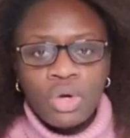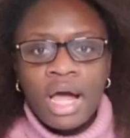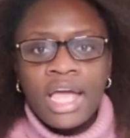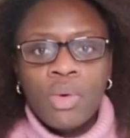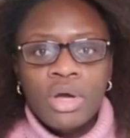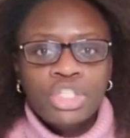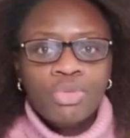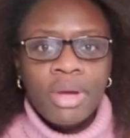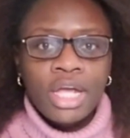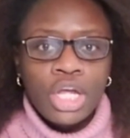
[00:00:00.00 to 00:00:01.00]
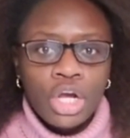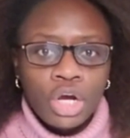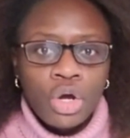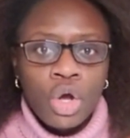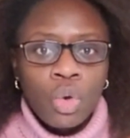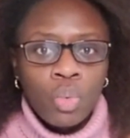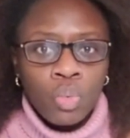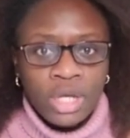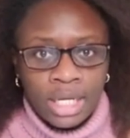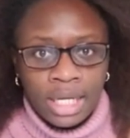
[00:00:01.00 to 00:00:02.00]
So I wash my hair
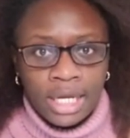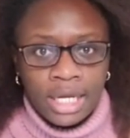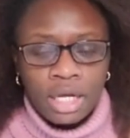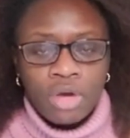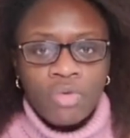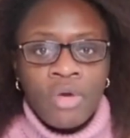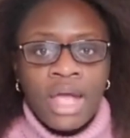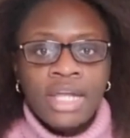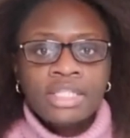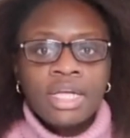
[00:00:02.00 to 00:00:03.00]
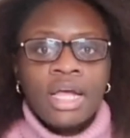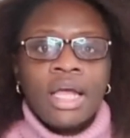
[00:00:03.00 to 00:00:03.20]
weekly, right?